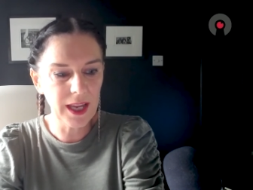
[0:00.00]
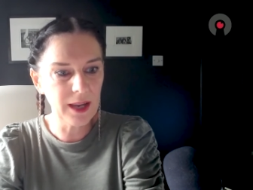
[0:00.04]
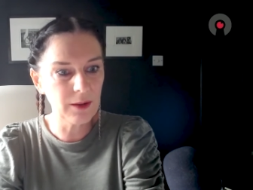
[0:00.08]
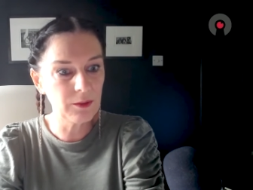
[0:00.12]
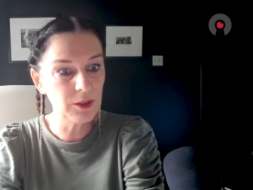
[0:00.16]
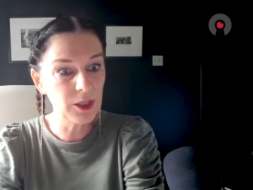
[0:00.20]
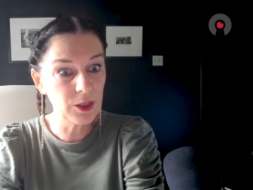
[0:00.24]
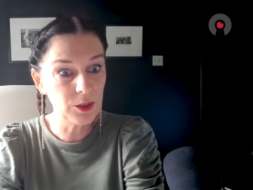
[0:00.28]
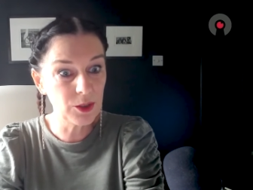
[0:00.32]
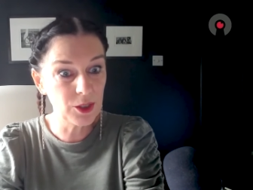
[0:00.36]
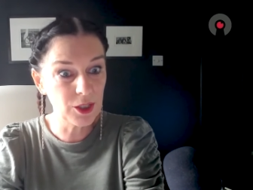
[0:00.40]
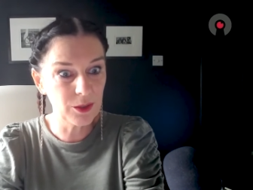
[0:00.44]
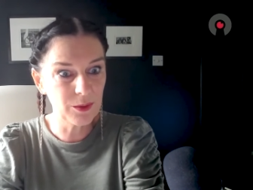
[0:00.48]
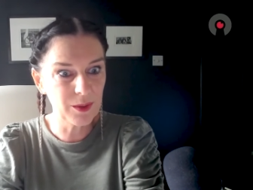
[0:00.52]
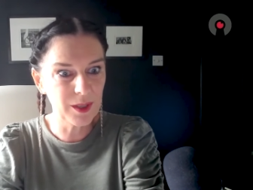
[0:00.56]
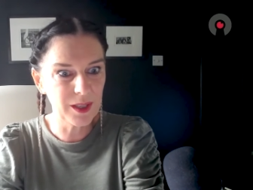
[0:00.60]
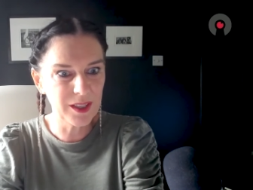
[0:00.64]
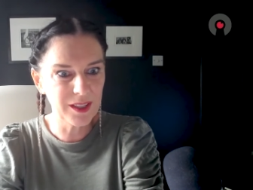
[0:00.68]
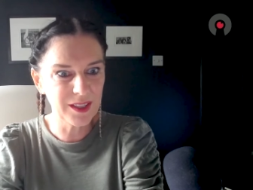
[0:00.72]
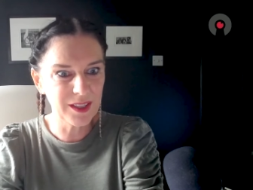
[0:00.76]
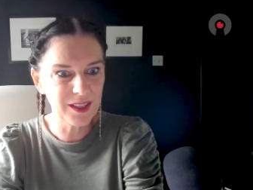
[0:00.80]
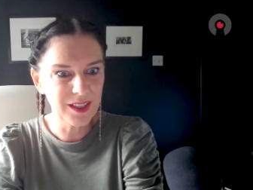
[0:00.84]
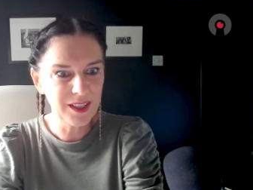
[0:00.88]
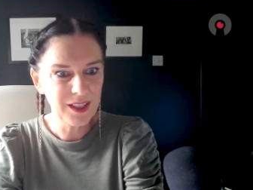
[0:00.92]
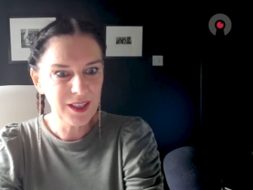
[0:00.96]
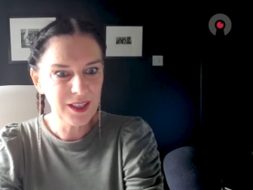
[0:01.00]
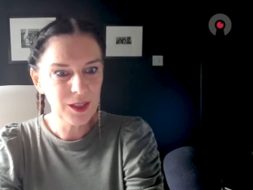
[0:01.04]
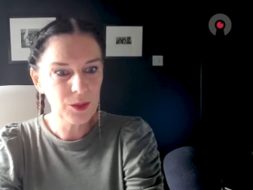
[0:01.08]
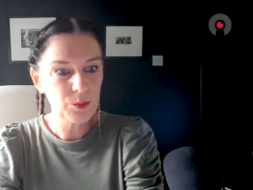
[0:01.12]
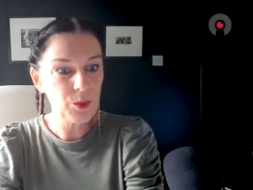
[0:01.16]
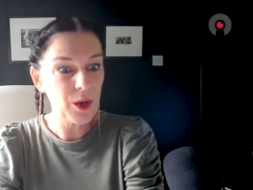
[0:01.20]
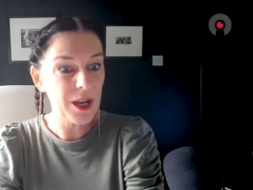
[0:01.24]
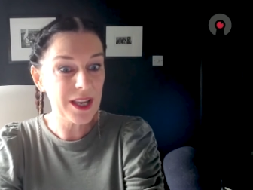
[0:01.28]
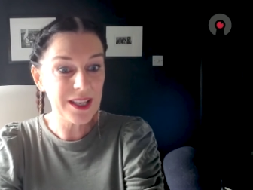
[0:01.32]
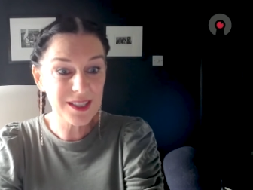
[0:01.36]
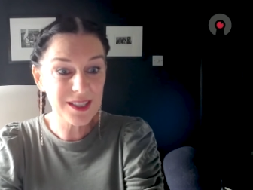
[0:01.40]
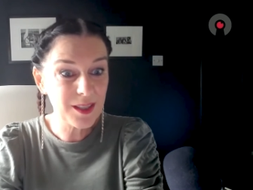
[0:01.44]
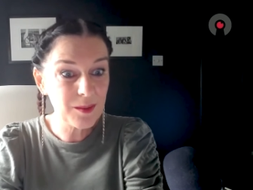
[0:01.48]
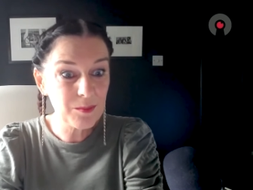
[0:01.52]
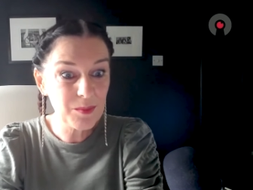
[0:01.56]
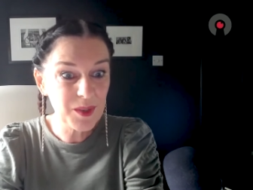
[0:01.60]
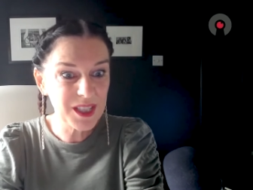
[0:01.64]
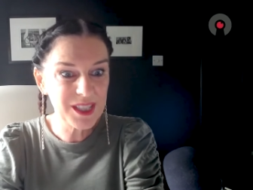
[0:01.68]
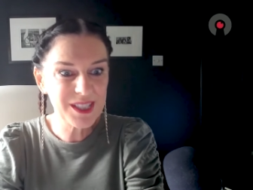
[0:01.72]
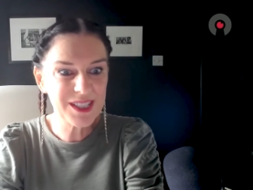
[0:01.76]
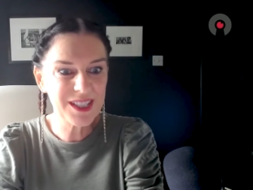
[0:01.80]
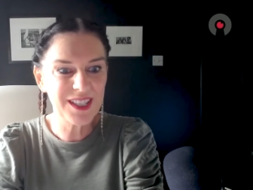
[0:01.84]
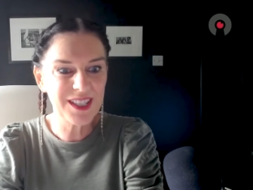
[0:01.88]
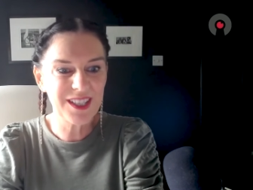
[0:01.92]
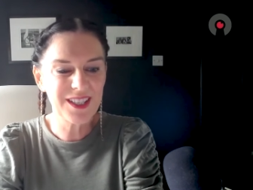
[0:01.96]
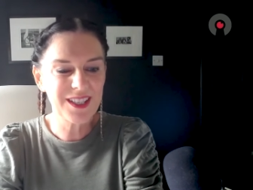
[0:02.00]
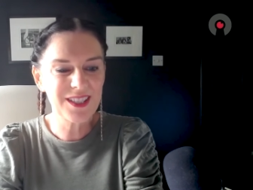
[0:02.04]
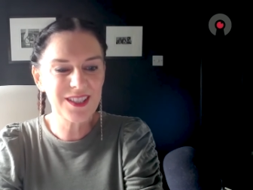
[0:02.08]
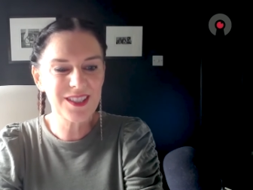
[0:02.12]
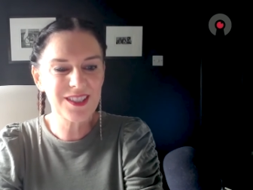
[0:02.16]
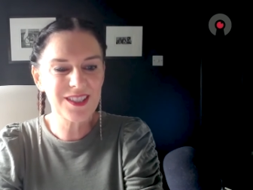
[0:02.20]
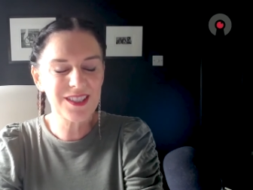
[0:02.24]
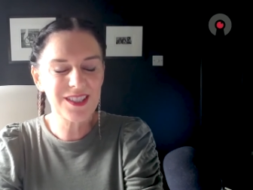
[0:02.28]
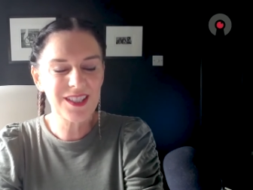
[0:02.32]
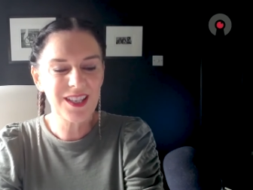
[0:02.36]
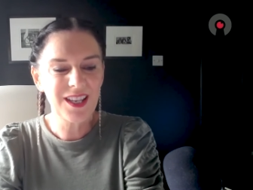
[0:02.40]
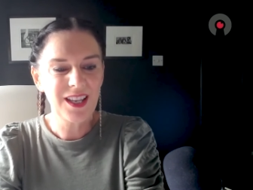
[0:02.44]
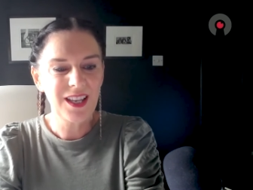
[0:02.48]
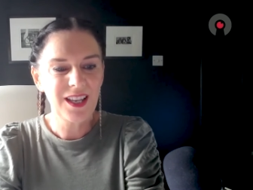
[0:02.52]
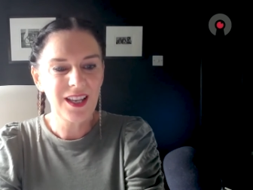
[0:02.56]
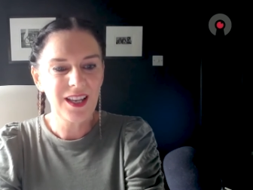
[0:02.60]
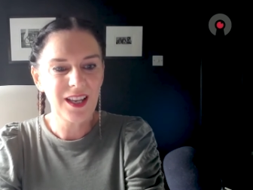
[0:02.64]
how are you doing? Where's the business?